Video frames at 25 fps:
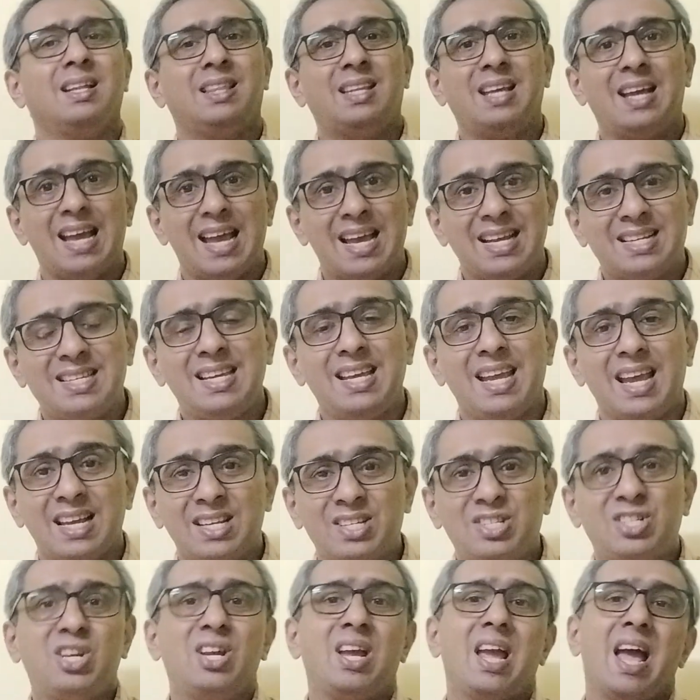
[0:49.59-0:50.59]
The
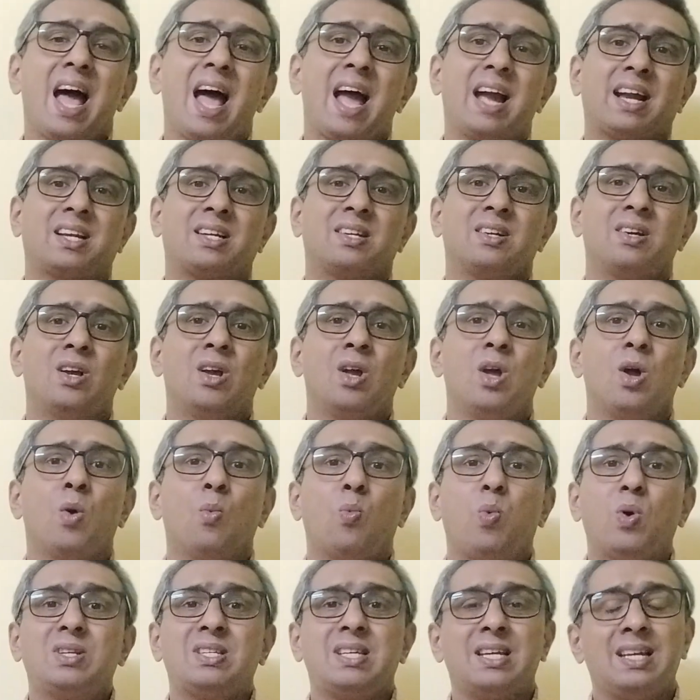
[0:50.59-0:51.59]
SC/ST Act
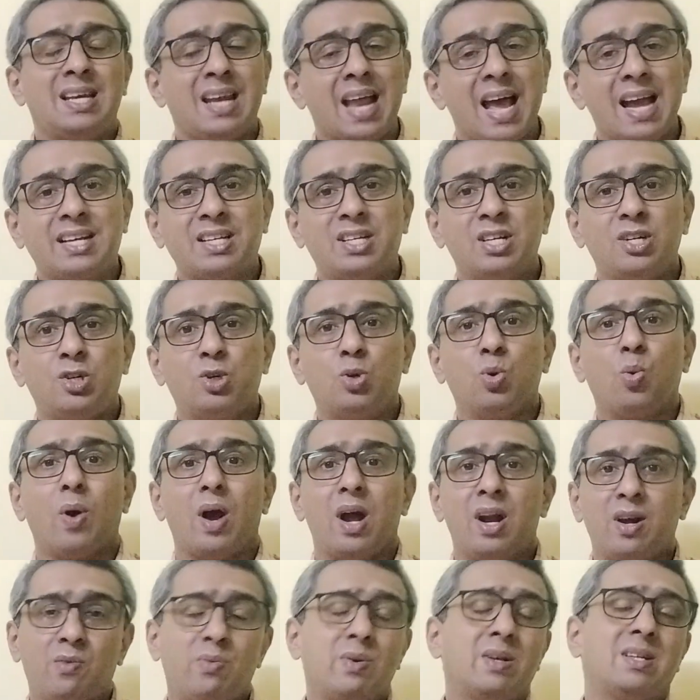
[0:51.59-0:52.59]
was enacted
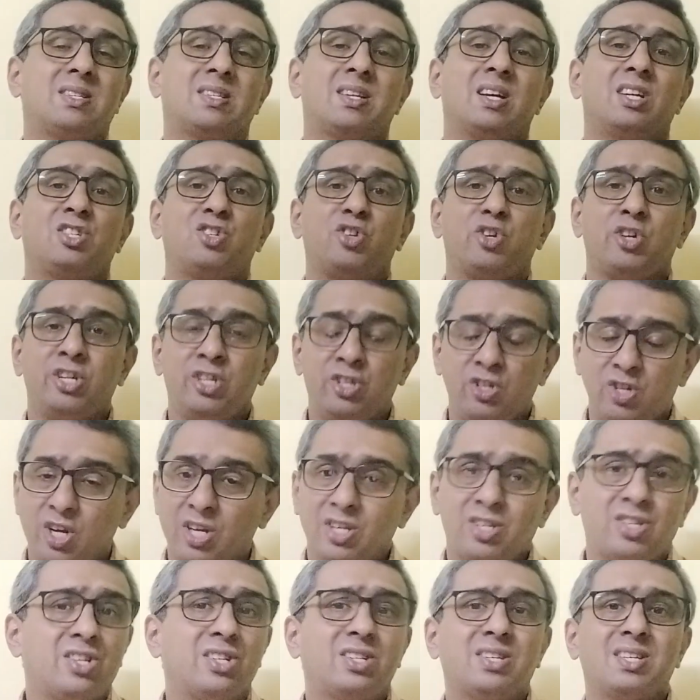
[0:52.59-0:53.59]
to address such
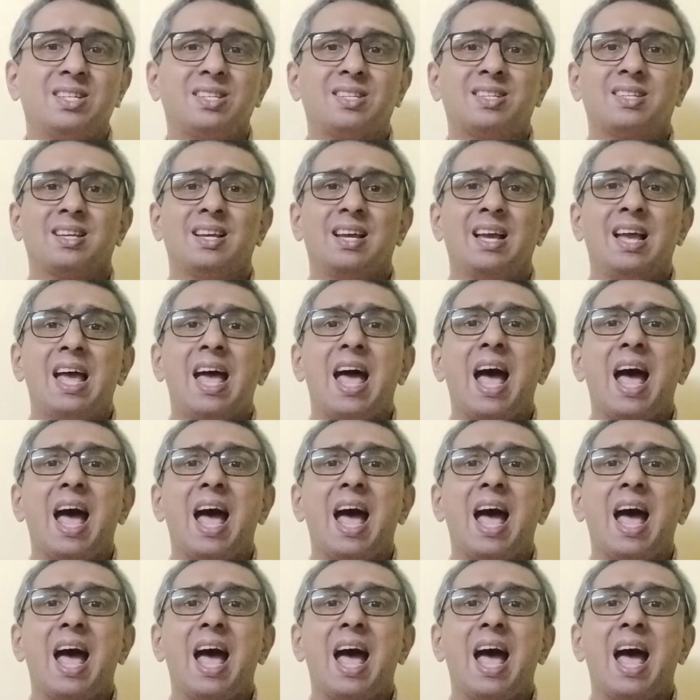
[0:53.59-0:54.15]
injustices